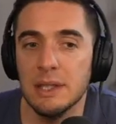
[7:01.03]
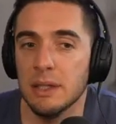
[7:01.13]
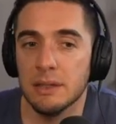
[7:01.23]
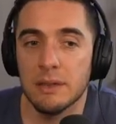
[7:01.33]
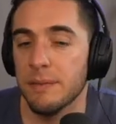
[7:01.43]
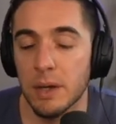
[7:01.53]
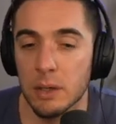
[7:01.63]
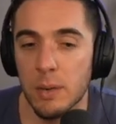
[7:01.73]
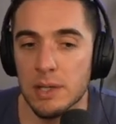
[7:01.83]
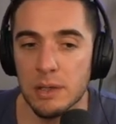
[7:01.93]
it's a fair
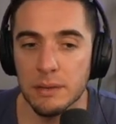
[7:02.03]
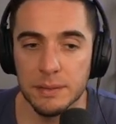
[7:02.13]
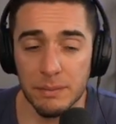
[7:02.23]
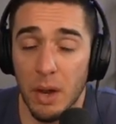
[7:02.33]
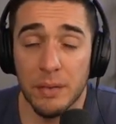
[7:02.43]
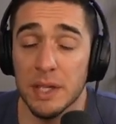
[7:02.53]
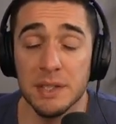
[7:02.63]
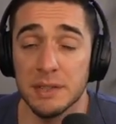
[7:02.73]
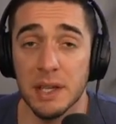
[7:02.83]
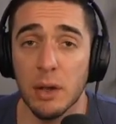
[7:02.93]
question of, are they
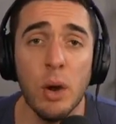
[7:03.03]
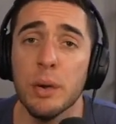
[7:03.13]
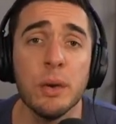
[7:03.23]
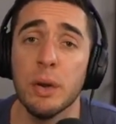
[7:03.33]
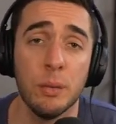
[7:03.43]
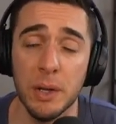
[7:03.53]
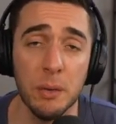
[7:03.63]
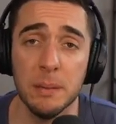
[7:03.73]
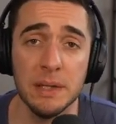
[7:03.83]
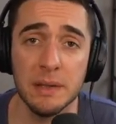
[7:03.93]
just saying, oh, no, no, no, we
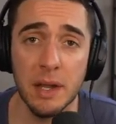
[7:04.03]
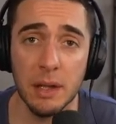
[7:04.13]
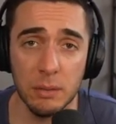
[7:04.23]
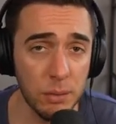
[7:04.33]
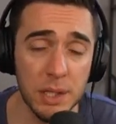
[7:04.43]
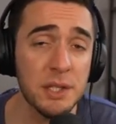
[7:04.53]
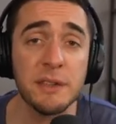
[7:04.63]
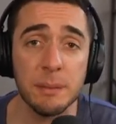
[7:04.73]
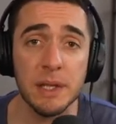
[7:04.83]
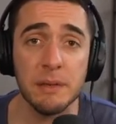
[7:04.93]
don't mean tonight. We
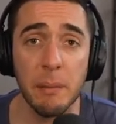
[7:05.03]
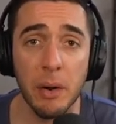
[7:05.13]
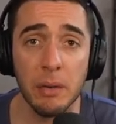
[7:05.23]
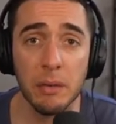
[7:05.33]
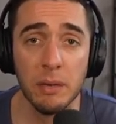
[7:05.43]
just mean tomorrow.